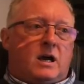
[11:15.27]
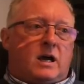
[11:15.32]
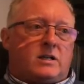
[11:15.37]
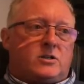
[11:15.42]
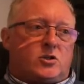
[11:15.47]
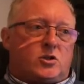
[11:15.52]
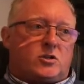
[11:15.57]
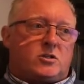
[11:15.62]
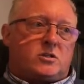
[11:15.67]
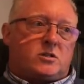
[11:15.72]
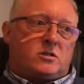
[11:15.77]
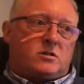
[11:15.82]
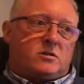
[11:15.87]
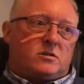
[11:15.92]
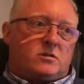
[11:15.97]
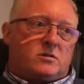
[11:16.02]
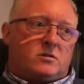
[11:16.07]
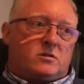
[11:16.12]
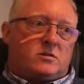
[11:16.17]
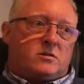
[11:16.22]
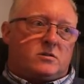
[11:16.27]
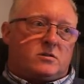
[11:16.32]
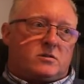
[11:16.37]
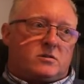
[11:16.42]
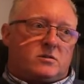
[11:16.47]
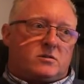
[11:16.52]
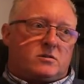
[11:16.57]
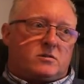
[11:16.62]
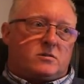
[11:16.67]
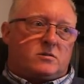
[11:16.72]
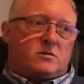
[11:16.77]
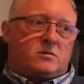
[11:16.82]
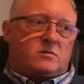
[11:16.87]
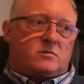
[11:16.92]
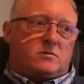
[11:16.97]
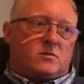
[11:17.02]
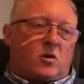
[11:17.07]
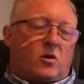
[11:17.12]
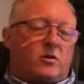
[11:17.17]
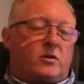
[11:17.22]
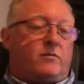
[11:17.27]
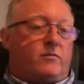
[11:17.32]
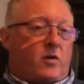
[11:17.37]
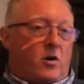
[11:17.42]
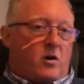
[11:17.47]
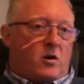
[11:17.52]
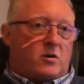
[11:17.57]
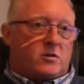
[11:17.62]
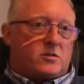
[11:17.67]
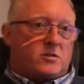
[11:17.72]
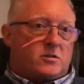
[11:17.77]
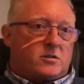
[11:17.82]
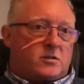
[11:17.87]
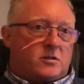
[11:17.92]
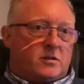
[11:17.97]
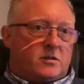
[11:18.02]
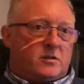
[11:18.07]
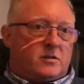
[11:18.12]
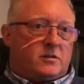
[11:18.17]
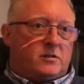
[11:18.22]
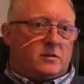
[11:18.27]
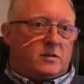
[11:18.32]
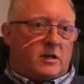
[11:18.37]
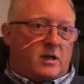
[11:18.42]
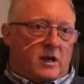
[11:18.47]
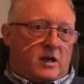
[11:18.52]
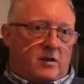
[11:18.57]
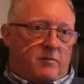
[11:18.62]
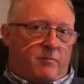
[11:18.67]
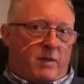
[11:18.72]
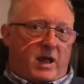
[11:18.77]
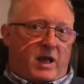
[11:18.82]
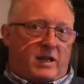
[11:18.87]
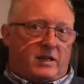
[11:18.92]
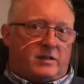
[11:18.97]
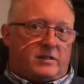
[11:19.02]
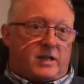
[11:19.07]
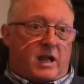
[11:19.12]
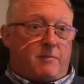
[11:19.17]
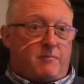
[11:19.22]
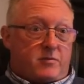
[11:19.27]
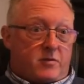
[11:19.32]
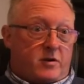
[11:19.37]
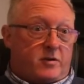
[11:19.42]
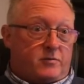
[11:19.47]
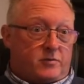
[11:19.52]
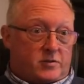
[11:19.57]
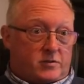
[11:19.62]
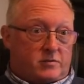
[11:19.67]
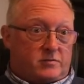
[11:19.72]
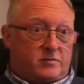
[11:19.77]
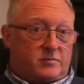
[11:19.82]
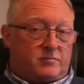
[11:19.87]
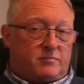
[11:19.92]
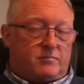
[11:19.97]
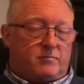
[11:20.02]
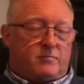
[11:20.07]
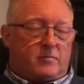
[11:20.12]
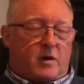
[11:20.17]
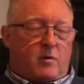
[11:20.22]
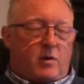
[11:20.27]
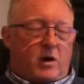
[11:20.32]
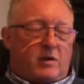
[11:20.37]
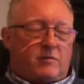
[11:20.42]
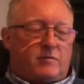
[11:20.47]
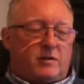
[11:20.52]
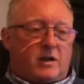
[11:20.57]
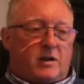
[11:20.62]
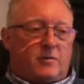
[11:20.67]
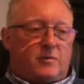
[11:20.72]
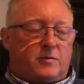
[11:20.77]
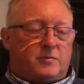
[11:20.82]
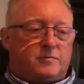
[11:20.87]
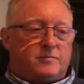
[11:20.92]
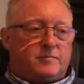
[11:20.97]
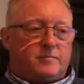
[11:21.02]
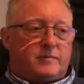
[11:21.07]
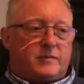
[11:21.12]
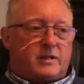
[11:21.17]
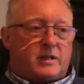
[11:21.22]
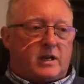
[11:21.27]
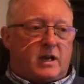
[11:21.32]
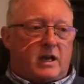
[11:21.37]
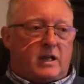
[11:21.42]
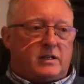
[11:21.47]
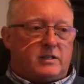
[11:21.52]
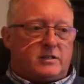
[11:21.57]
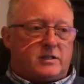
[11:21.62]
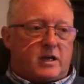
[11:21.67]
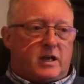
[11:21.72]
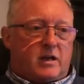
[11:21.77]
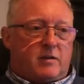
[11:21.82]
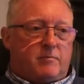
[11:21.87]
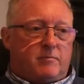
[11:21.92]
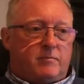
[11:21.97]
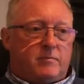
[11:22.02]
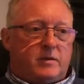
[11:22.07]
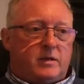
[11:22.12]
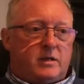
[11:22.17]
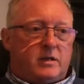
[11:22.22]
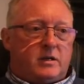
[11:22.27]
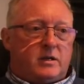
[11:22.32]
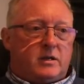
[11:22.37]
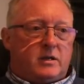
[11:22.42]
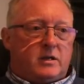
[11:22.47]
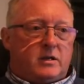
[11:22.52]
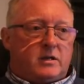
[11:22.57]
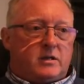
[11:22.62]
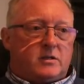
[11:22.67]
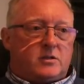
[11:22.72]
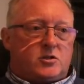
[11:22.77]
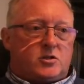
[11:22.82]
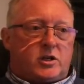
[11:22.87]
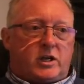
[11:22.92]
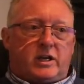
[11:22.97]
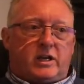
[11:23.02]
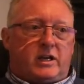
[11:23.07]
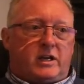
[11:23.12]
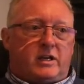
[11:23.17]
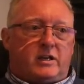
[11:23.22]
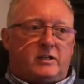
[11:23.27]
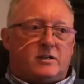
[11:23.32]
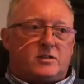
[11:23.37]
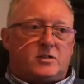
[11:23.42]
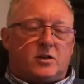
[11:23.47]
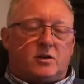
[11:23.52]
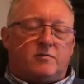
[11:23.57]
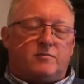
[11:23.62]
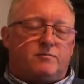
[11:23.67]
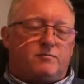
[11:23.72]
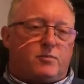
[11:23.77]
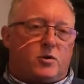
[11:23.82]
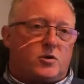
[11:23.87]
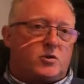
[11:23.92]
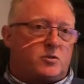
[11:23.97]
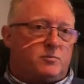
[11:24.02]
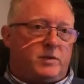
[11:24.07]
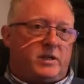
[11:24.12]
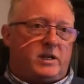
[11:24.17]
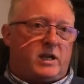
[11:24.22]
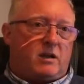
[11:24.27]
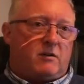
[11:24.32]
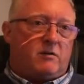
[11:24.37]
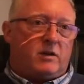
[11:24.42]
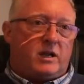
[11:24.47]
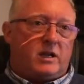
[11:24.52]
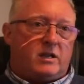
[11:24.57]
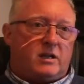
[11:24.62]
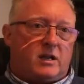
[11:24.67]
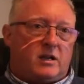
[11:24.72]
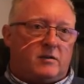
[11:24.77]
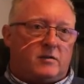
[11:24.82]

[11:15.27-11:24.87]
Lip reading: just got divorced and met Deborah, who's my wife now, and she sort of pushed me down it.